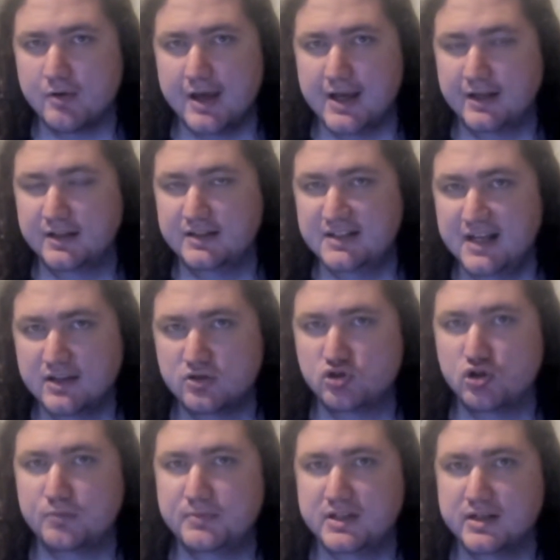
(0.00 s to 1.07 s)
out and get the
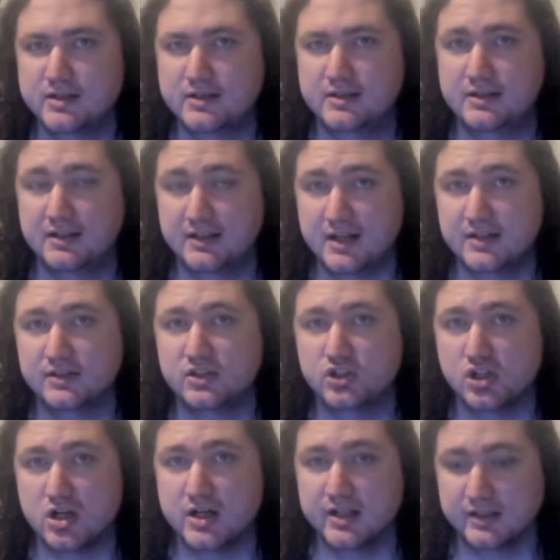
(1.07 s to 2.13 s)
job done against the
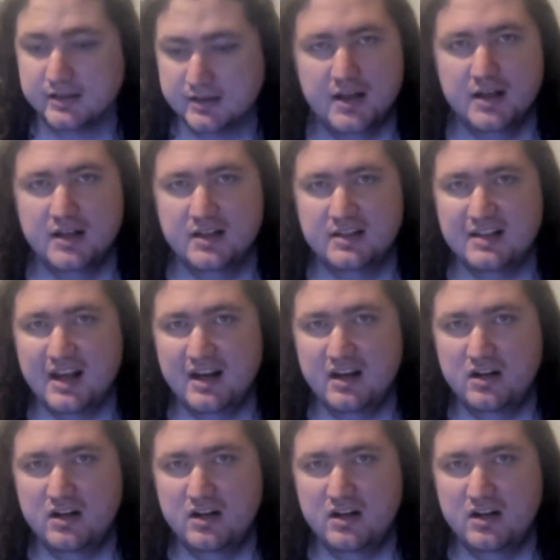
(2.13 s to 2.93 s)
Giants. Saturday